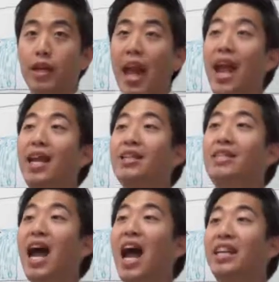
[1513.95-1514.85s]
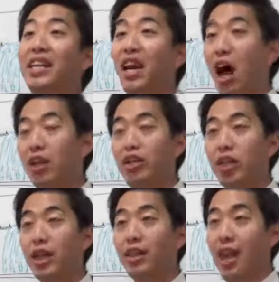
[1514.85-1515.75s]
Cain's
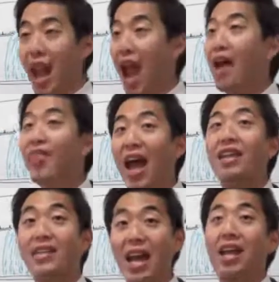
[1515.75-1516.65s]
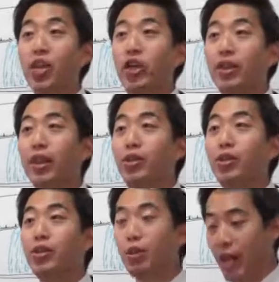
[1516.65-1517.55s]
ideology. They had that intention. There
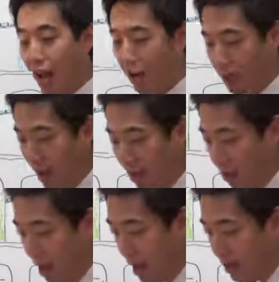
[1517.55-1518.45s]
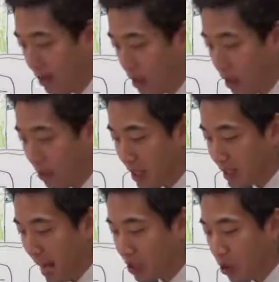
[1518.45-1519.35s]
is no doubt about that.
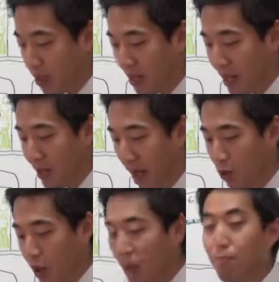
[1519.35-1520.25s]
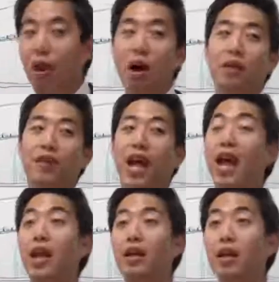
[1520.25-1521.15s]
Because that's what it means. That would be brought of
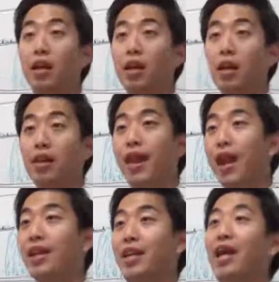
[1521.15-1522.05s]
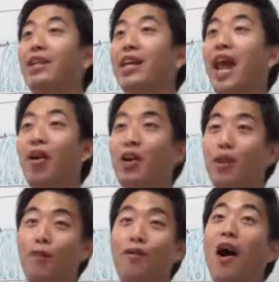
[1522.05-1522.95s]
Cain. They intend to carry
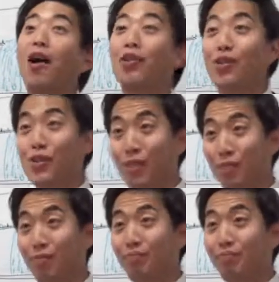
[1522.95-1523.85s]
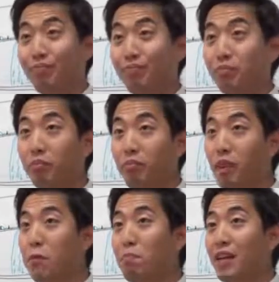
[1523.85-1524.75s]
their father's
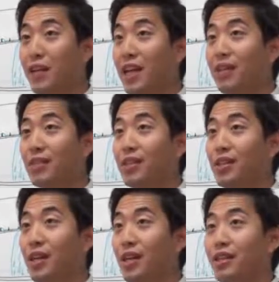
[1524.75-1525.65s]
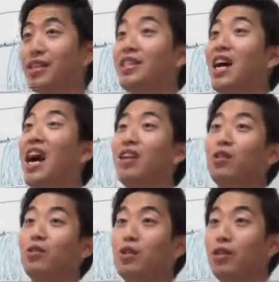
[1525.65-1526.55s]
beliefs,
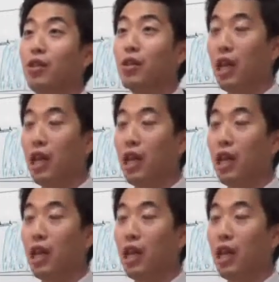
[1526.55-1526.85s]
desires.